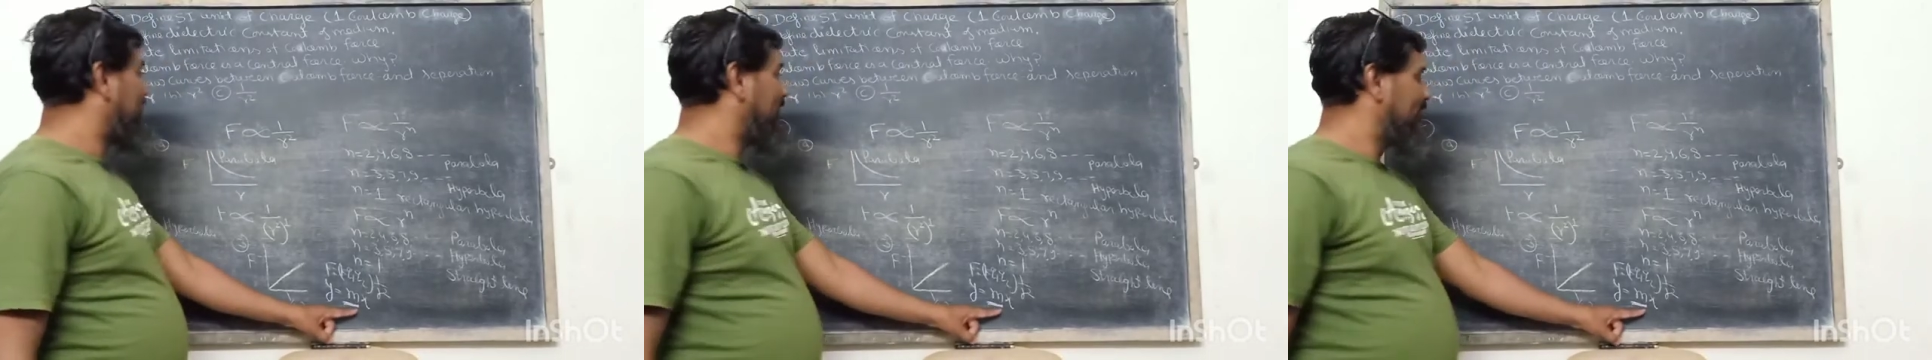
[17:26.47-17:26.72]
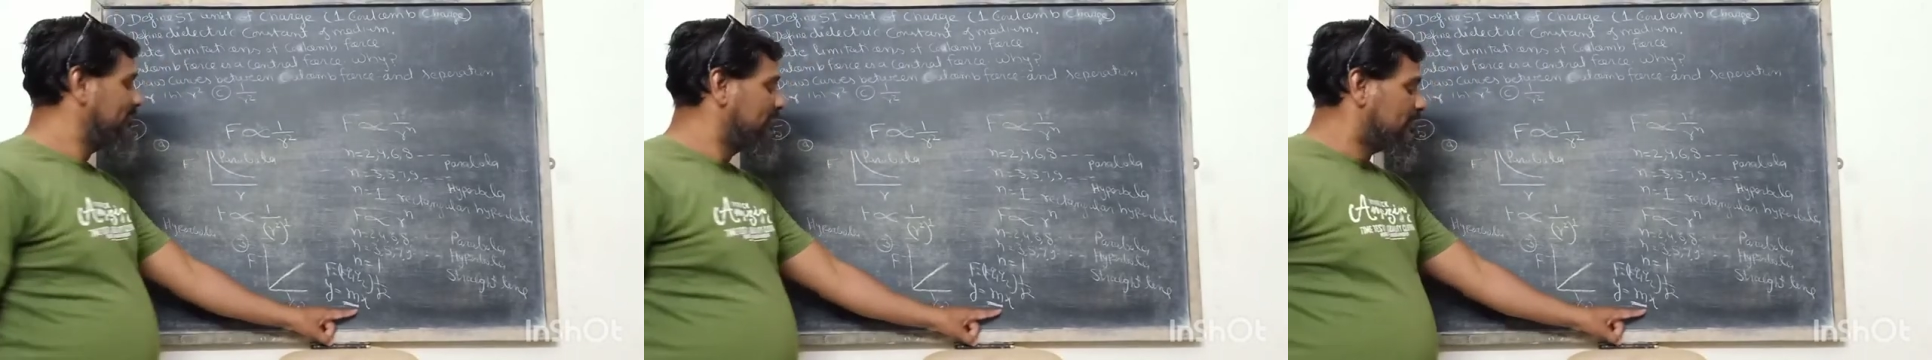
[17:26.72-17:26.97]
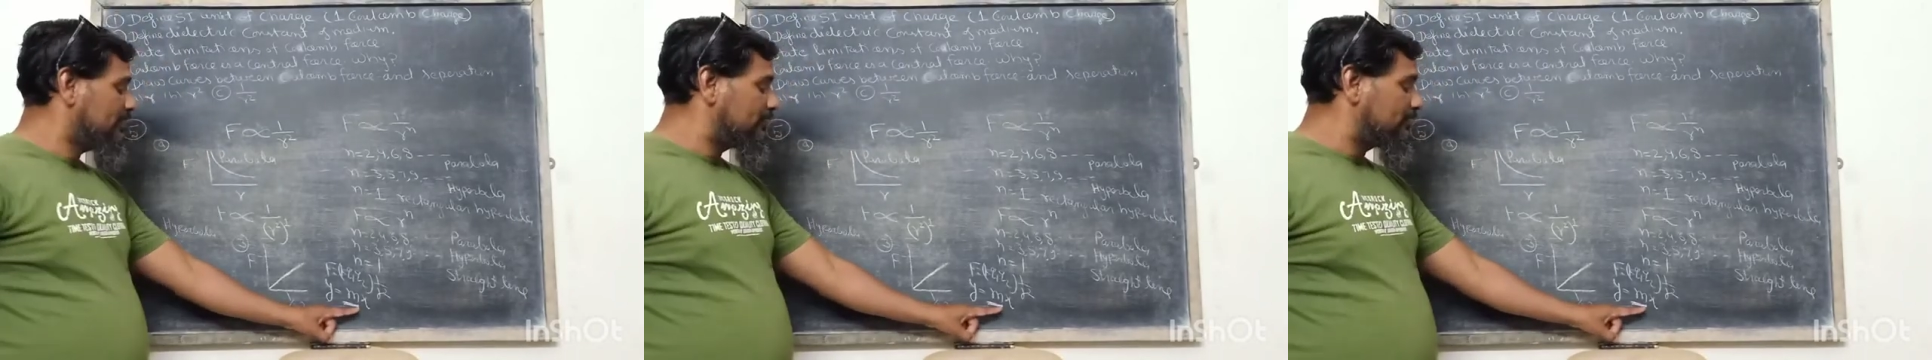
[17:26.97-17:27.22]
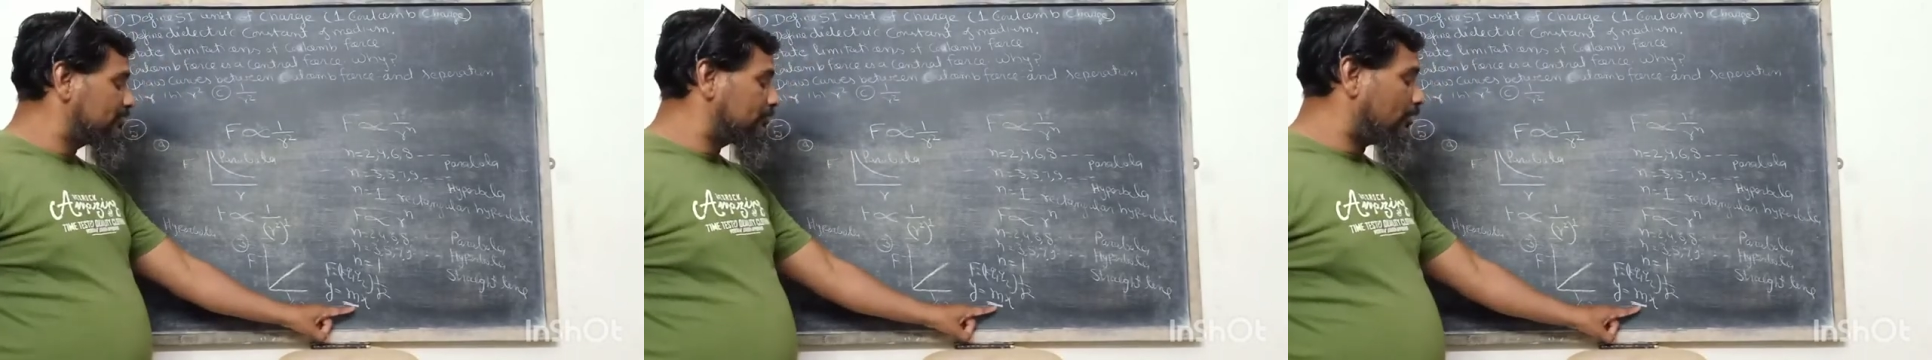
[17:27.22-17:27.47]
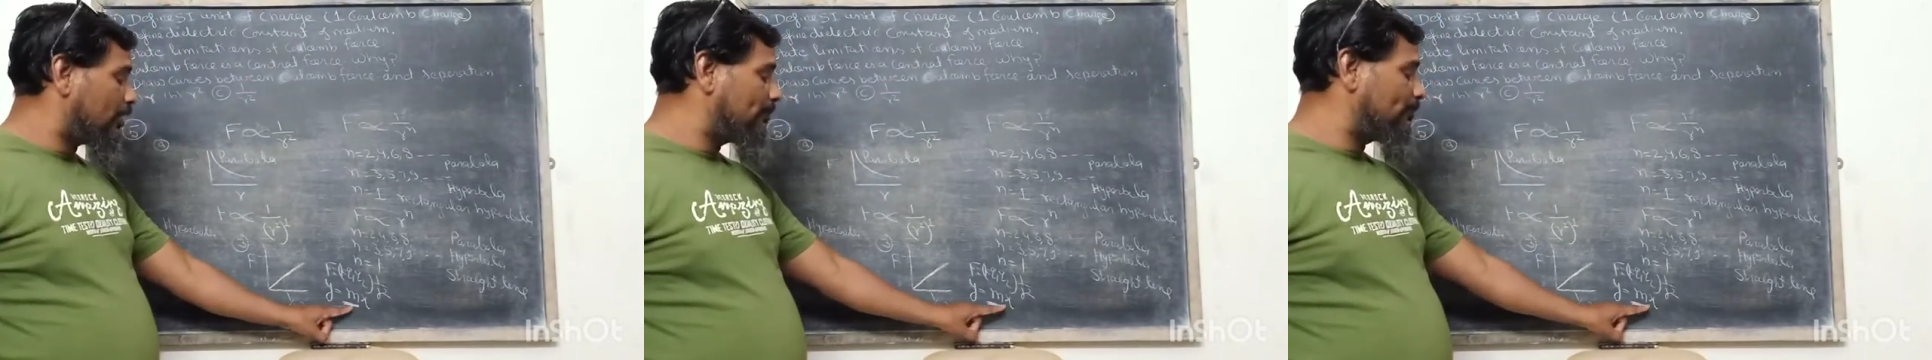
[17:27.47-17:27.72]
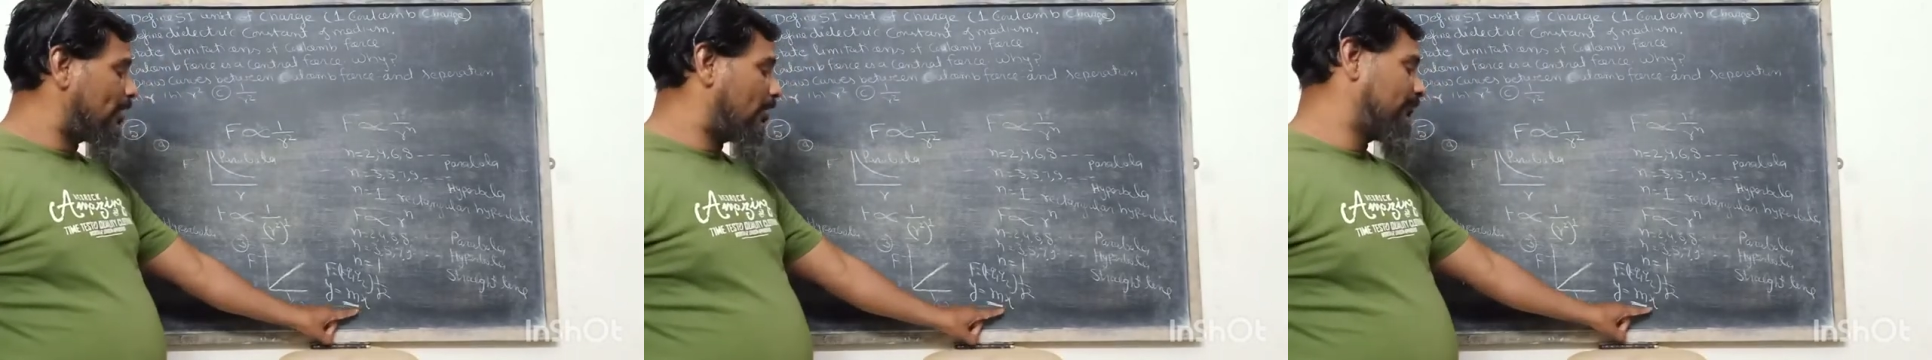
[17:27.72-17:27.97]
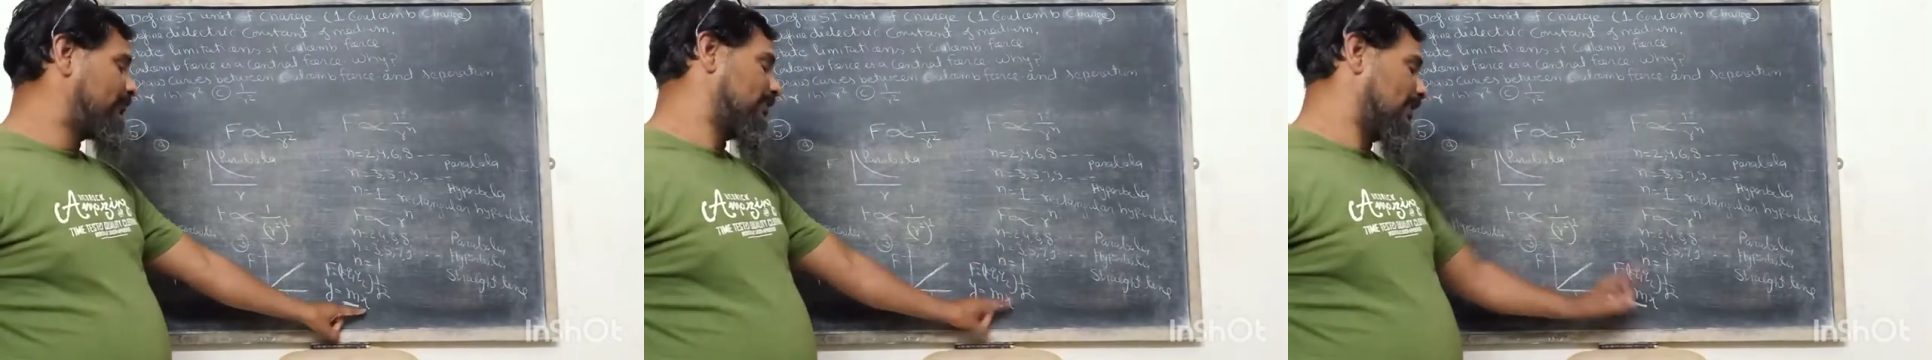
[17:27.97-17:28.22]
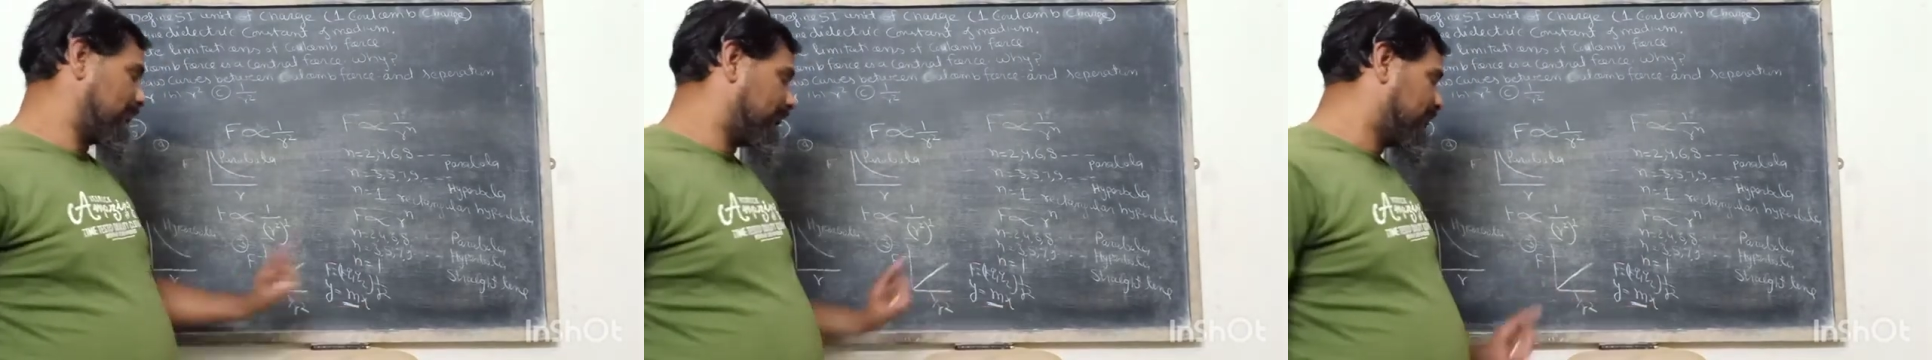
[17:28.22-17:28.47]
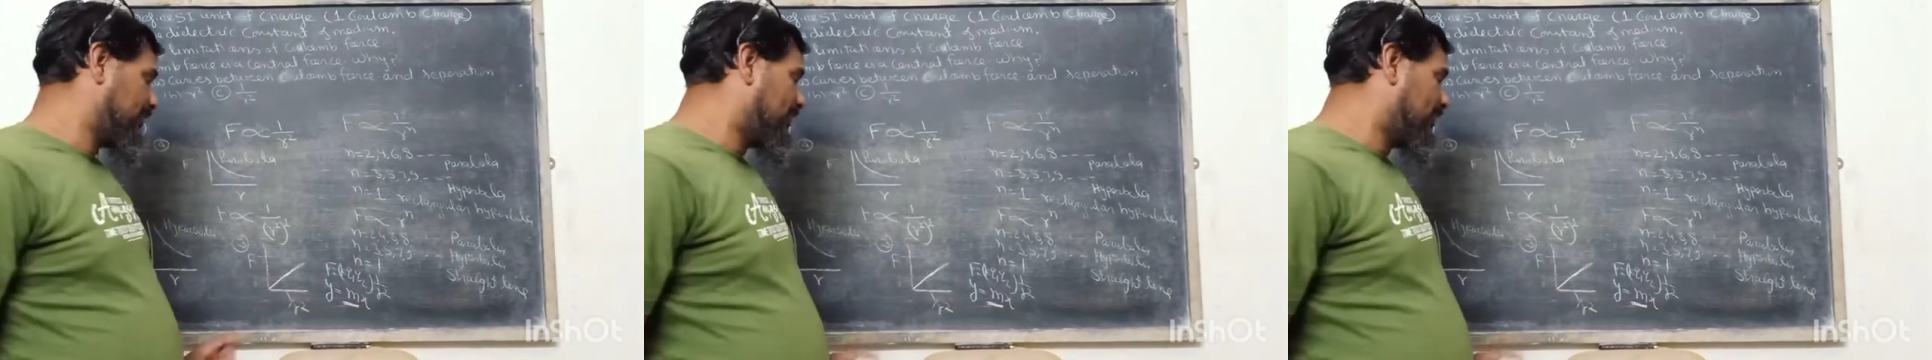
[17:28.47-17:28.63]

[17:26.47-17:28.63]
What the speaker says: the slope of curve.